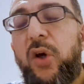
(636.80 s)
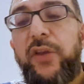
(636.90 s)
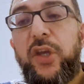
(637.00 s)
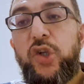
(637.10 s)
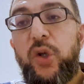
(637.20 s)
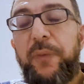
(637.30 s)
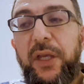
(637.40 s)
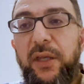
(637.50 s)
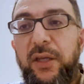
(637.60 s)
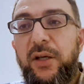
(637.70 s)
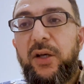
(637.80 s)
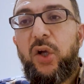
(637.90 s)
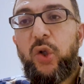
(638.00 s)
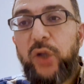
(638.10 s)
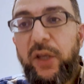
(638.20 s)
No, they should be
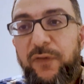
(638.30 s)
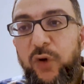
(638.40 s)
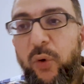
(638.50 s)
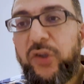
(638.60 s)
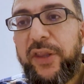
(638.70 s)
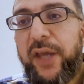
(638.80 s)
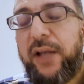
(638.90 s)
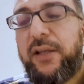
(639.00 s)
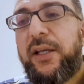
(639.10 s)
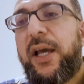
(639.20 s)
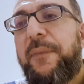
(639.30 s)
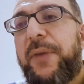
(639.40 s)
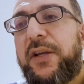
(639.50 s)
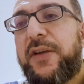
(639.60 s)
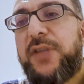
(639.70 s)
looking forward to that,
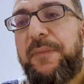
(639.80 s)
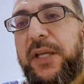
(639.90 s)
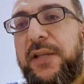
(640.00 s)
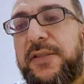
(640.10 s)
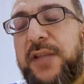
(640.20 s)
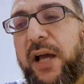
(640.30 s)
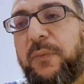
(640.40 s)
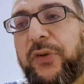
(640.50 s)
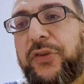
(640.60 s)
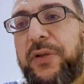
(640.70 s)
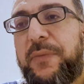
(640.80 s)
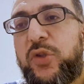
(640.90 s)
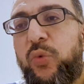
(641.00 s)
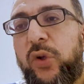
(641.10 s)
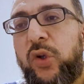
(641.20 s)
because it means that
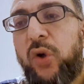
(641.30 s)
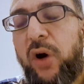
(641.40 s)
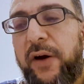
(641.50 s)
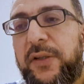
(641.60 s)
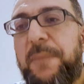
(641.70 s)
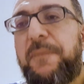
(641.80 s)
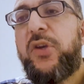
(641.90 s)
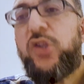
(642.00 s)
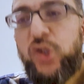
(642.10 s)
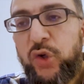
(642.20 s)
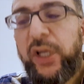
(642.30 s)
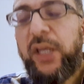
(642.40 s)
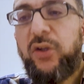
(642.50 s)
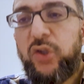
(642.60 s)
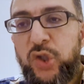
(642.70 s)
Muslims would not
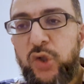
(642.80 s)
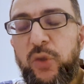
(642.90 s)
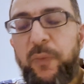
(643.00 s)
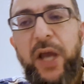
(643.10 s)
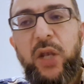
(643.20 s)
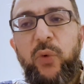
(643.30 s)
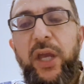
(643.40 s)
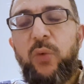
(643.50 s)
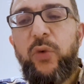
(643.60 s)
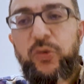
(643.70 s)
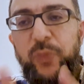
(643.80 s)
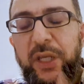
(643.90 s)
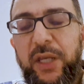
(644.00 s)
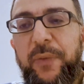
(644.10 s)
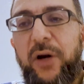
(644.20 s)
mistreat Jews. And by the way, we're
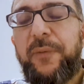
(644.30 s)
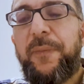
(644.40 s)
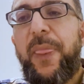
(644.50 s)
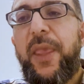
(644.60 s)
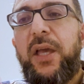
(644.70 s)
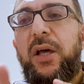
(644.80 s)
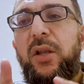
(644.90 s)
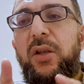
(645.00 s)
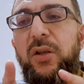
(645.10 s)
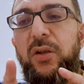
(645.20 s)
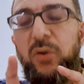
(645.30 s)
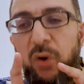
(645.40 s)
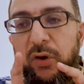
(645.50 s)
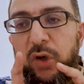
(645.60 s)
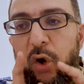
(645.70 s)
speaking about
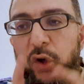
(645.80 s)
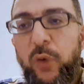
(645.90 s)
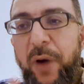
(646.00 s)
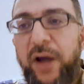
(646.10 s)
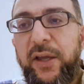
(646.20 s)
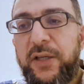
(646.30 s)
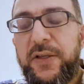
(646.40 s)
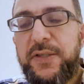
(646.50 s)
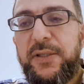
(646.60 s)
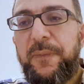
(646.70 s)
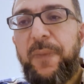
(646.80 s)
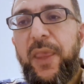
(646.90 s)
not occupiers